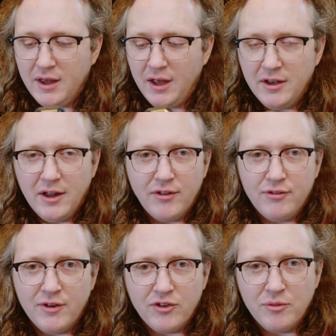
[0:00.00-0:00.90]
another
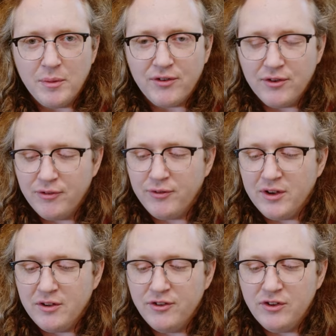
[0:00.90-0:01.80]
function button on the
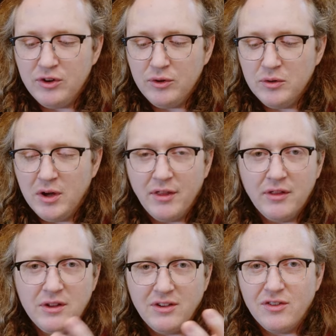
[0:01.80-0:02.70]
front to do other
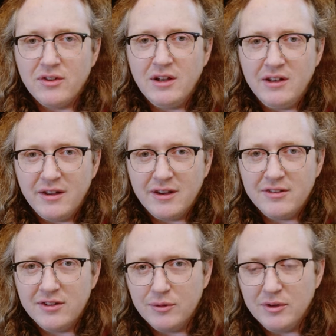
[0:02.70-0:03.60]
things that I like
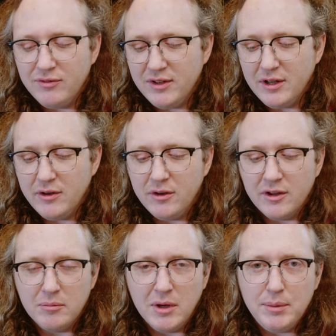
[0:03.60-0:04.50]
to do in video,
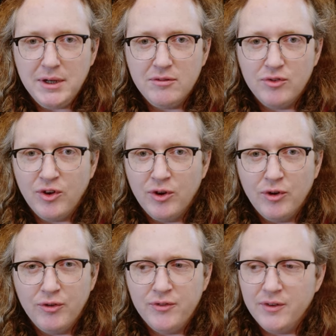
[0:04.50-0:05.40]
like maybe turn
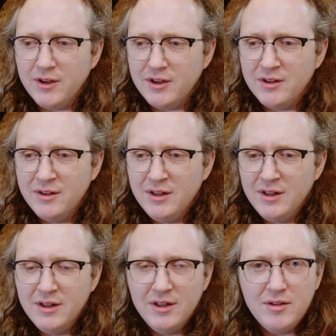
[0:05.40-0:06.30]
off uh,
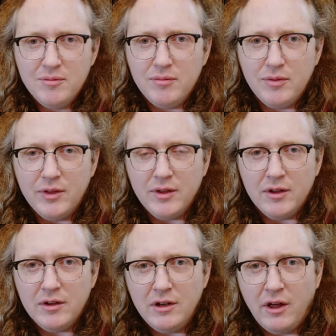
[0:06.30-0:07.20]

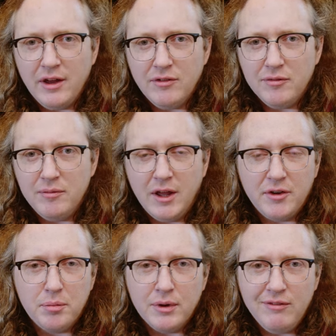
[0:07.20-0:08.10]
the live L U
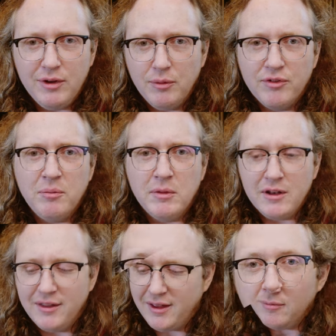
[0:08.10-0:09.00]
T preview or something
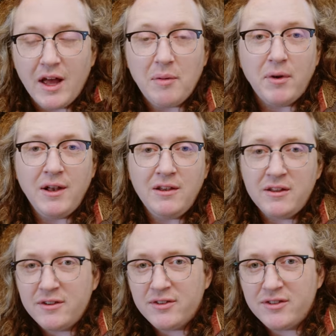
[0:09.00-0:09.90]
like that. And my
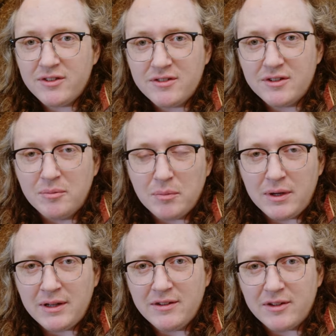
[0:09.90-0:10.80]
last
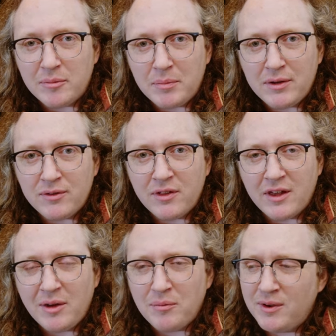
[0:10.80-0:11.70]
complaint about the
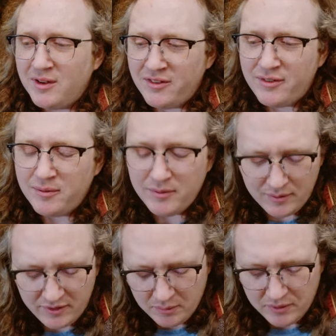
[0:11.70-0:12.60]
camera is
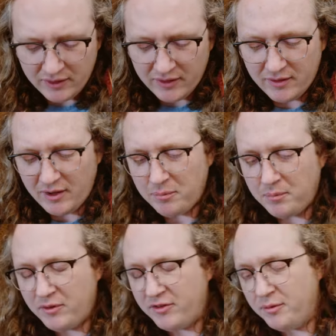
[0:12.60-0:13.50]
something that
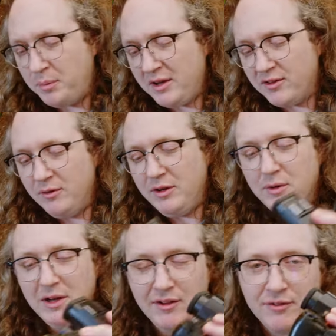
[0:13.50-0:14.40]
I suspect only
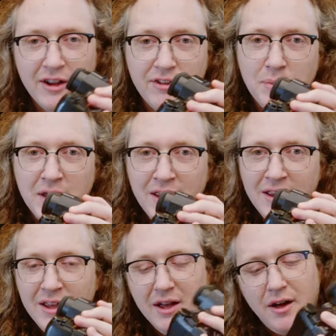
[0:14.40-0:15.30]
really affects me.
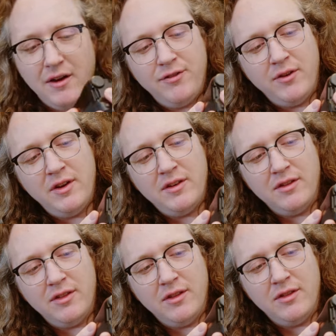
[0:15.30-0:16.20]
I find
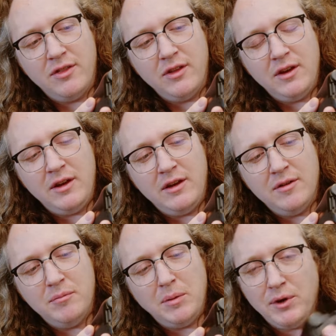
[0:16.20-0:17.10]
that the
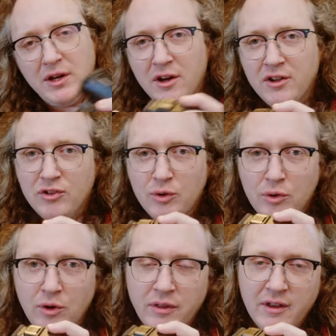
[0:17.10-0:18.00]
memory card
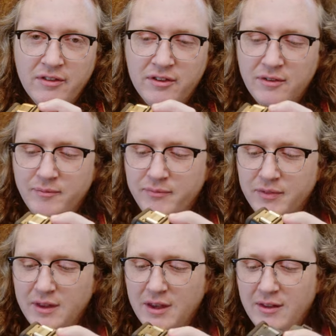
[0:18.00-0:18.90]
door on this,
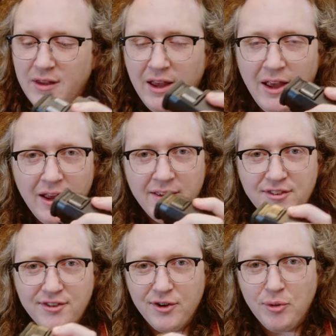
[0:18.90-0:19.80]
it, it
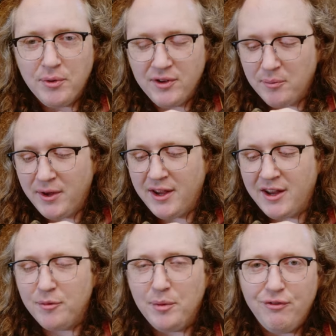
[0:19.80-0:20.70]
hasn't opened in my
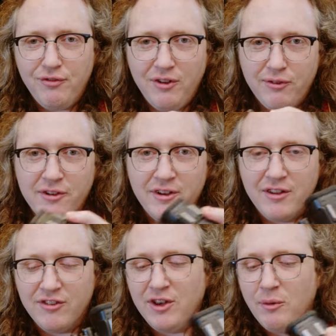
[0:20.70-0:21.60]
hand, but it feels like
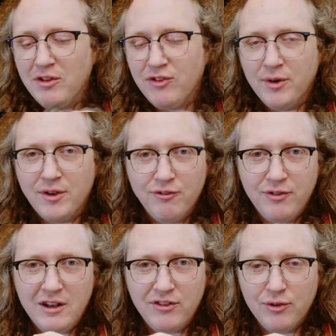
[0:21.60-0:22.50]
it's going to. I can
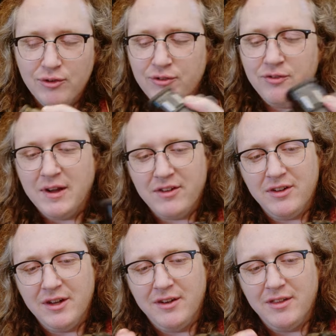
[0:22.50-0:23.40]
feel it sort of
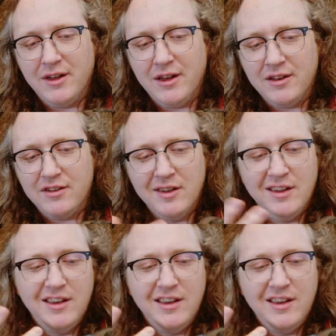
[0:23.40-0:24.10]
flexing under the hand.